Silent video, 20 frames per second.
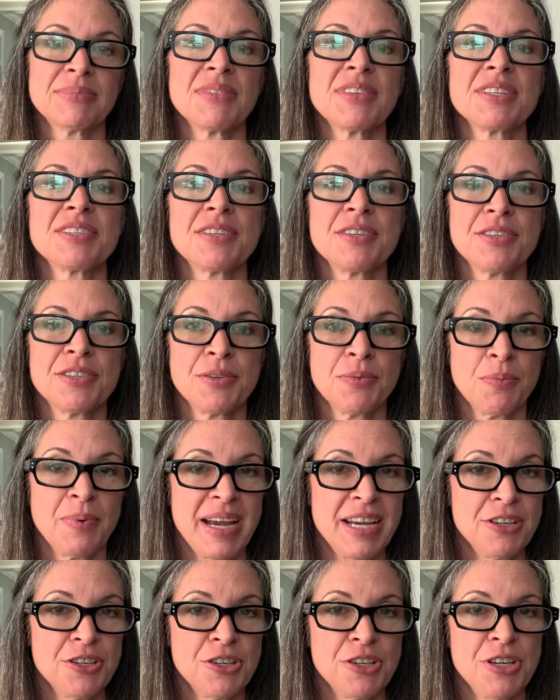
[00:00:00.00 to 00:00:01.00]
This is the
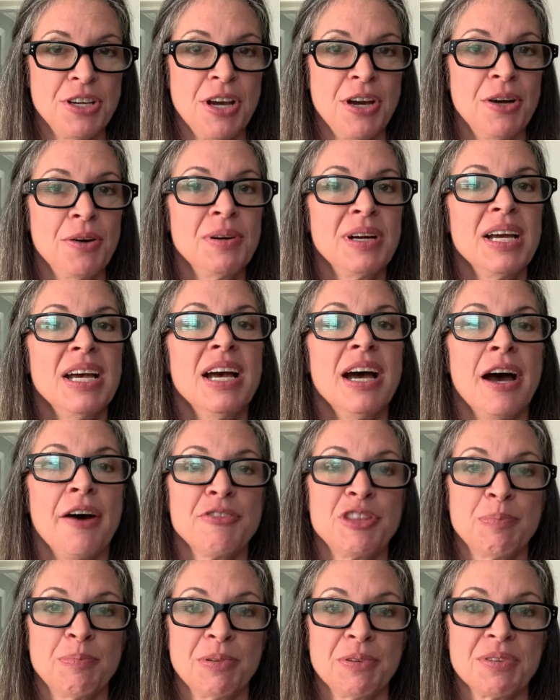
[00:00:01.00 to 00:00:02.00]
ratio
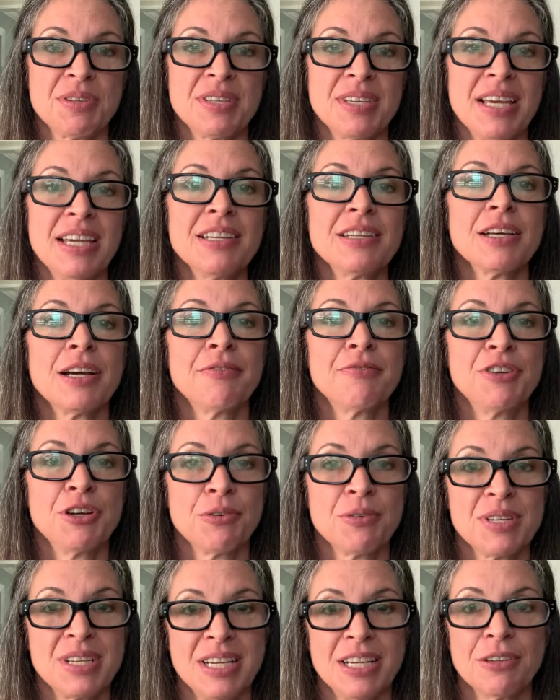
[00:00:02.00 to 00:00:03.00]
of the percent of
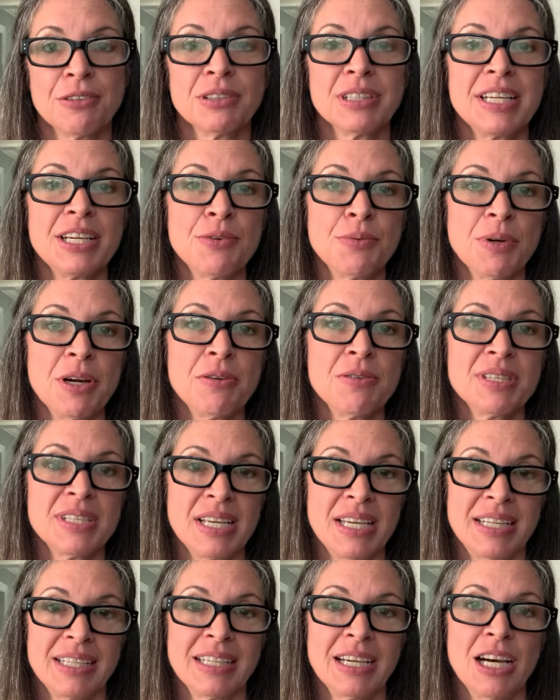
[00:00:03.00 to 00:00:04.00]
your yearly gross
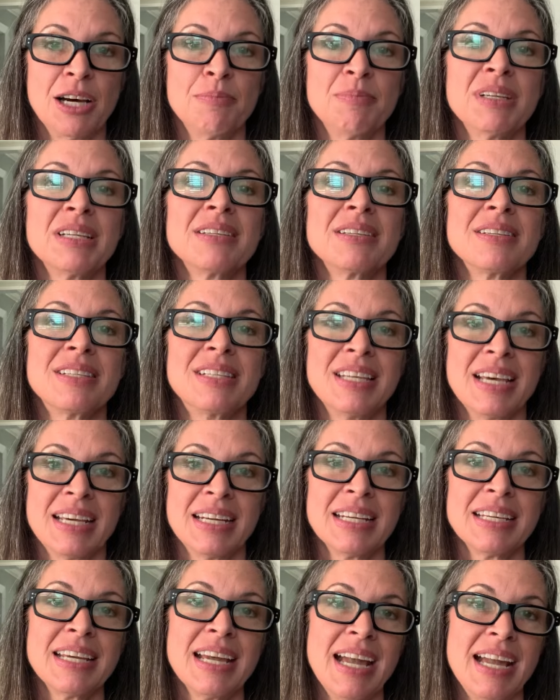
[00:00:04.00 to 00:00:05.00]
income
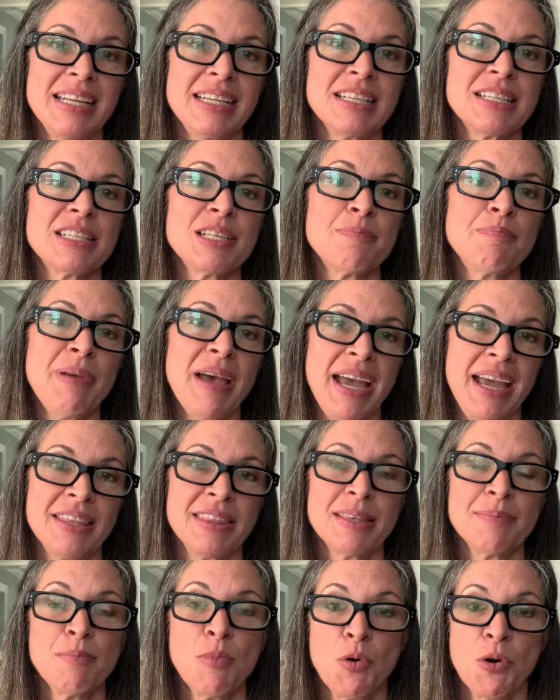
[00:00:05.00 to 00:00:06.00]
dedicated to paying
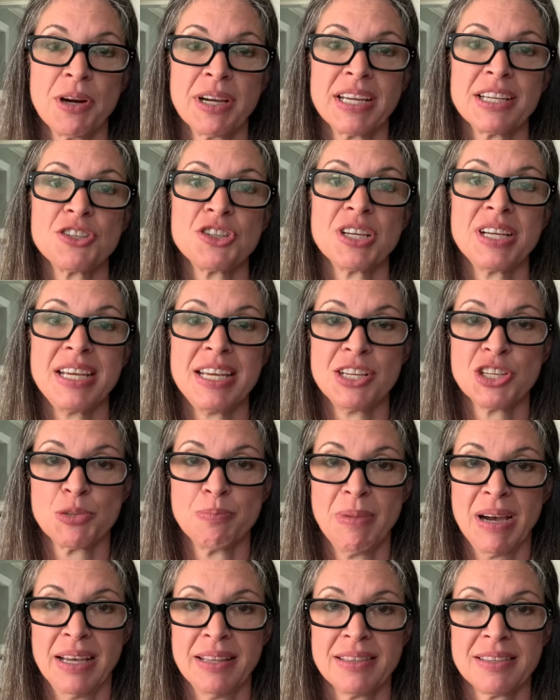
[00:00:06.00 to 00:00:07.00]
the mortgage each
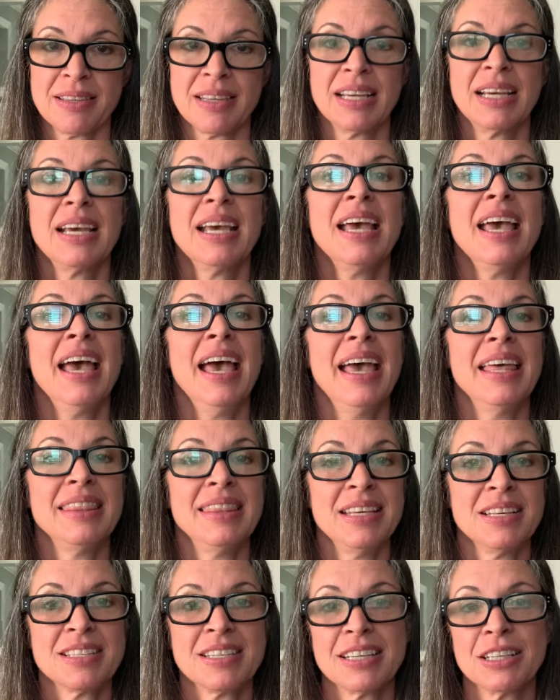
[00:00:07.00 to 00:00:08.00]
month, and
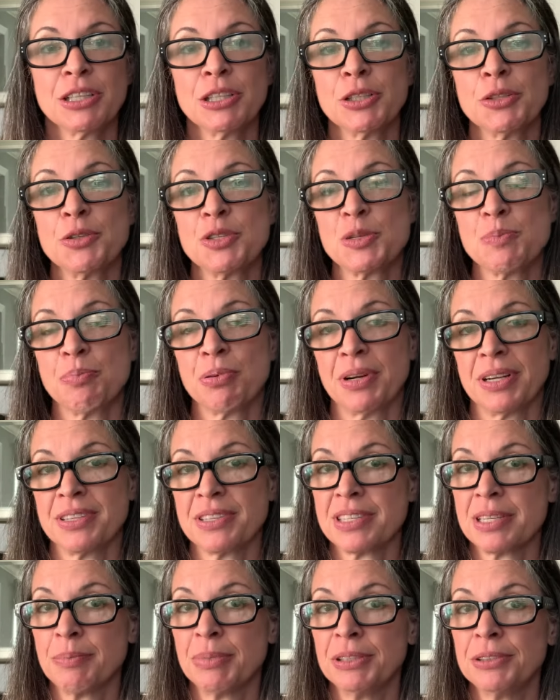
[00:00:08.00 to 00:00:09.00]
this includes
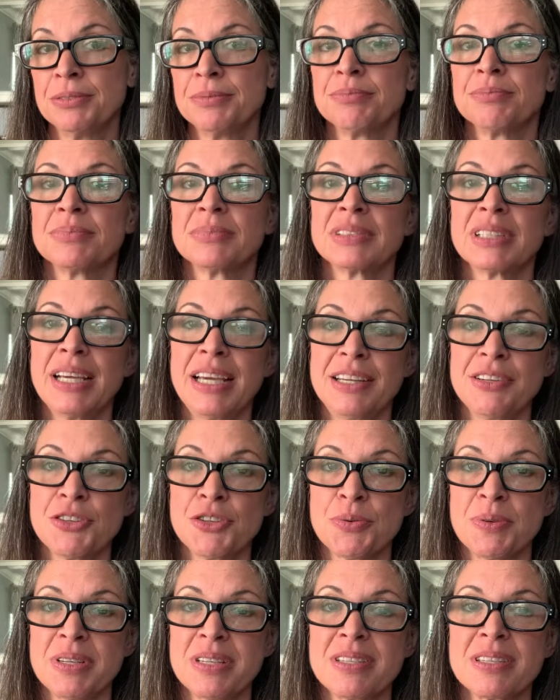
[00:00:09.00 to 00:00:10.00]
principal,
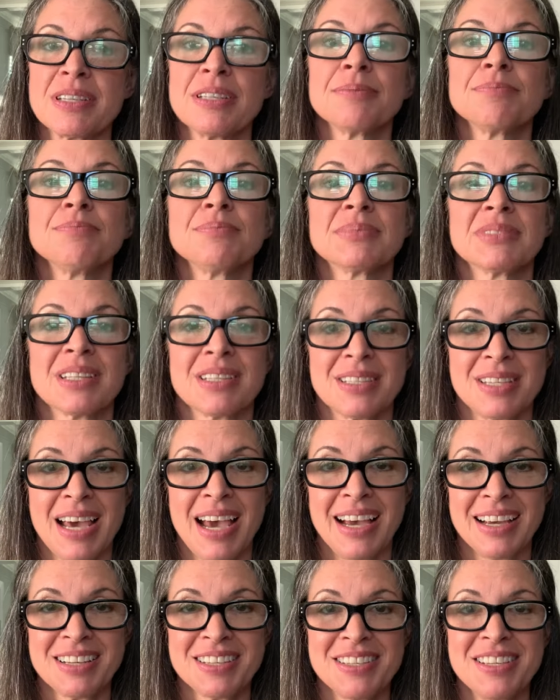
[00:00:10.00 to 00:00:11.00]
interest,
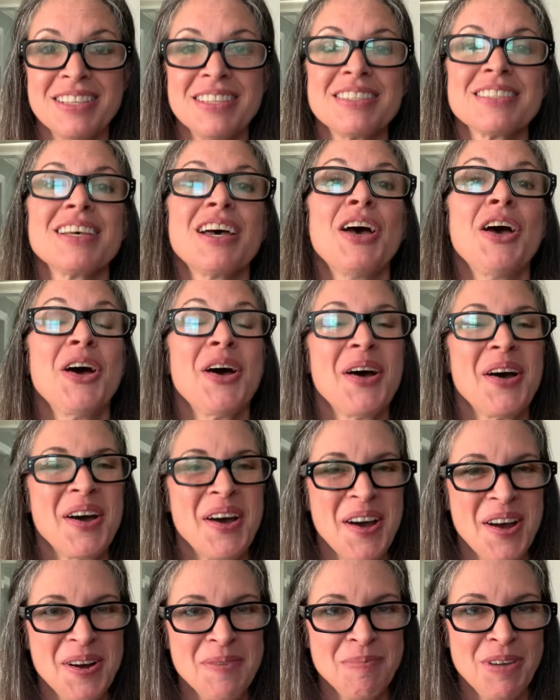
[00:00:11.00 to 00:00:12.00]
taxes,
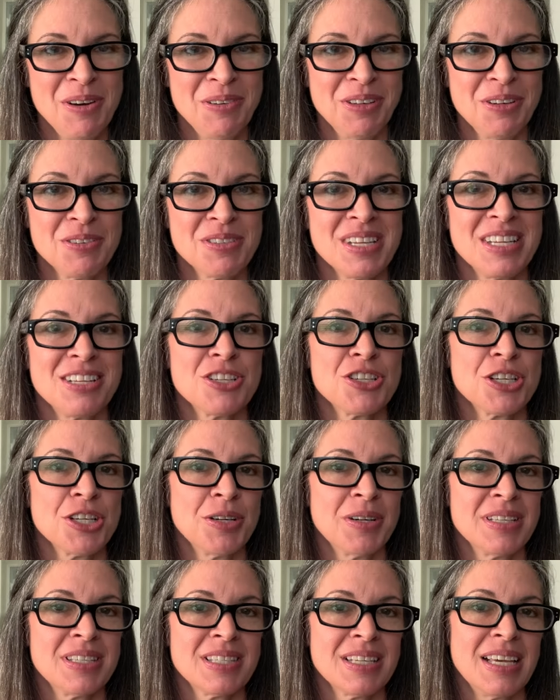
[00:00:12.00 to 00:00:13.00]
homeowner's
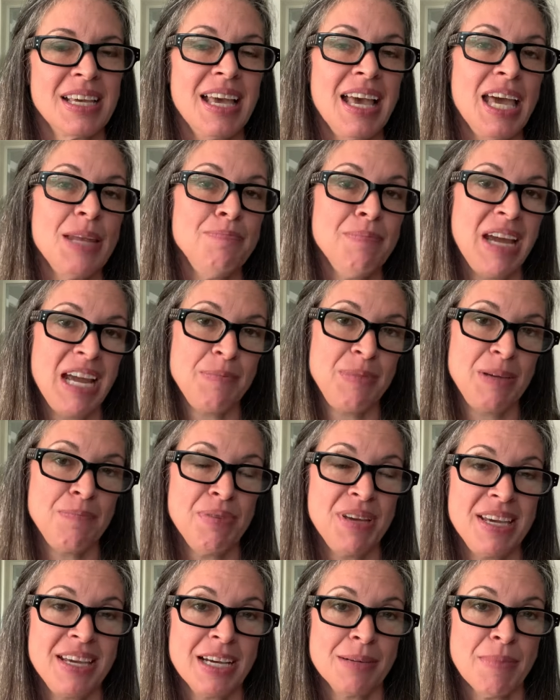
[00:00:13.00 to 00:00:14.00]
insurance, and maybe
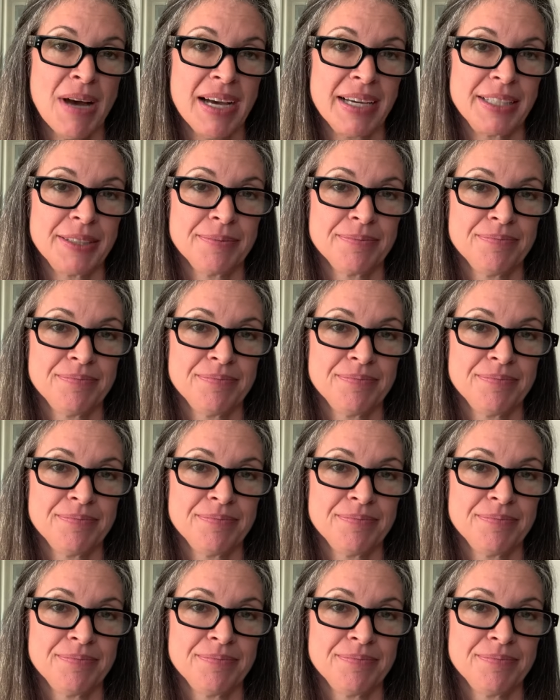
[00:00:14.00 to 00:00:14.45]
PMI.